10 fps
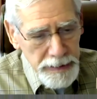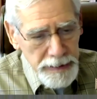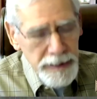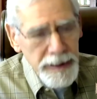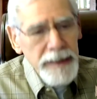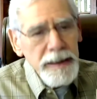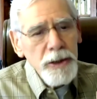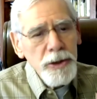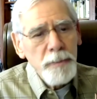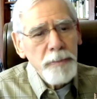Then
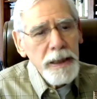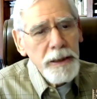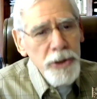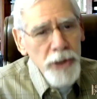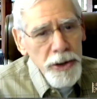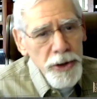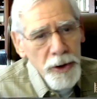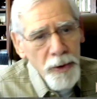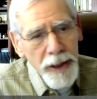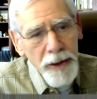there's a big discussion
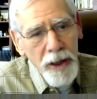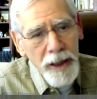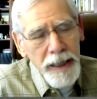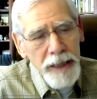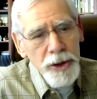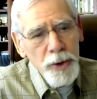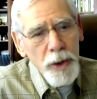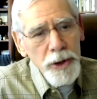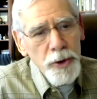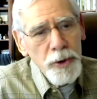going on as to
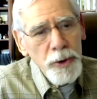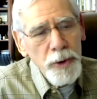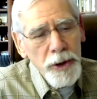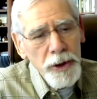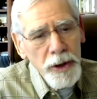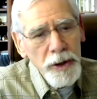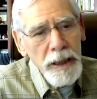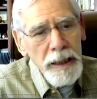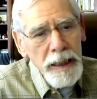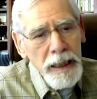what's going to occur
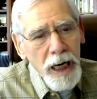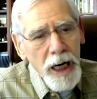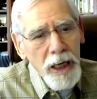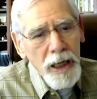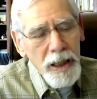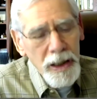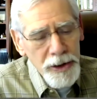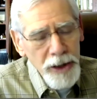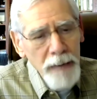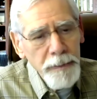on
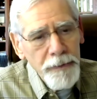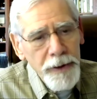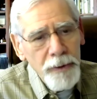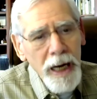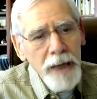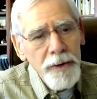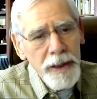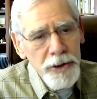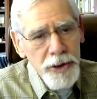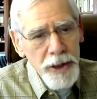top of and around
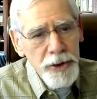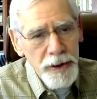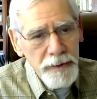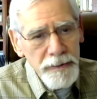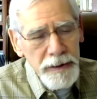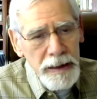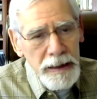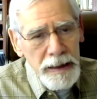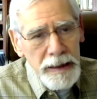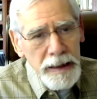that station.
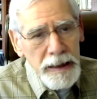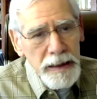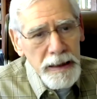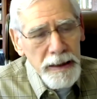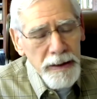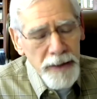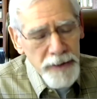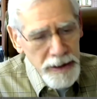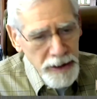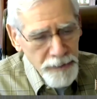I
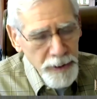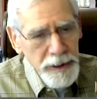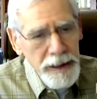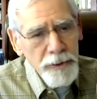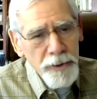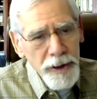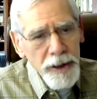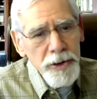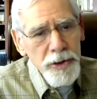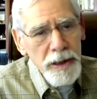think everybody
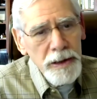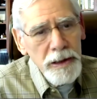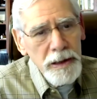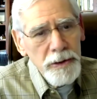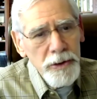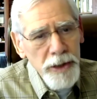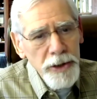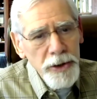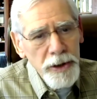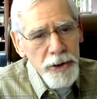agrees that the
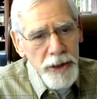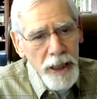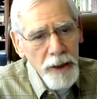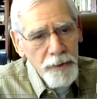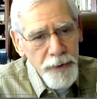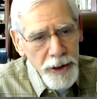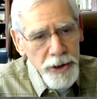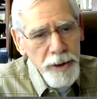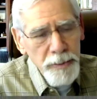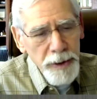station itself
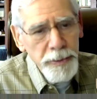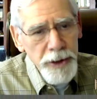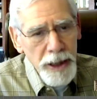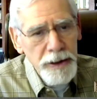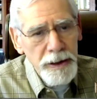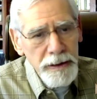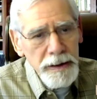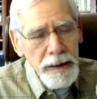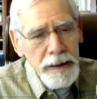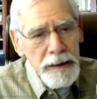needs to be protected
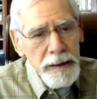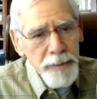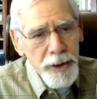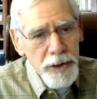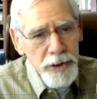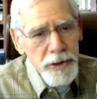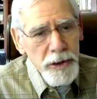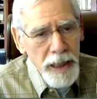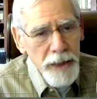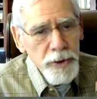because it's a
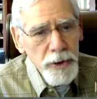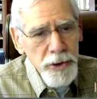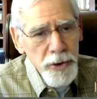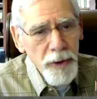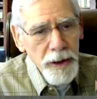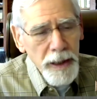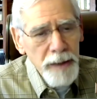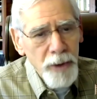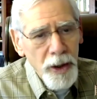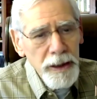National Historic
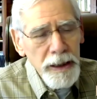Landmark.